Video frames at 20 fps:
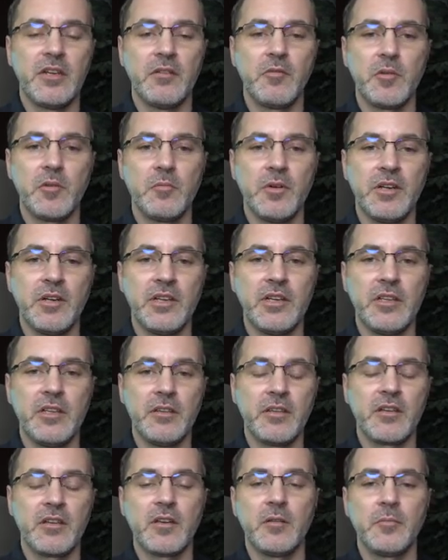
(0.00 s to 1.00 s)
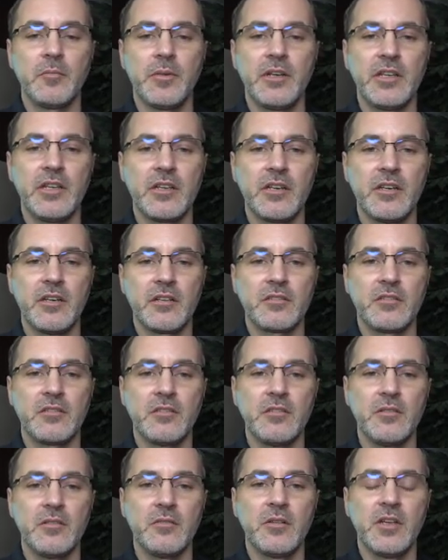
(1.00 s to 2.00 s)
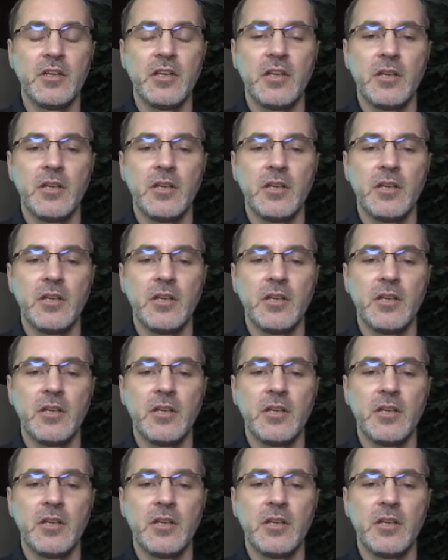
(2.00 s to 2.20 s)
everybody in the company connects to.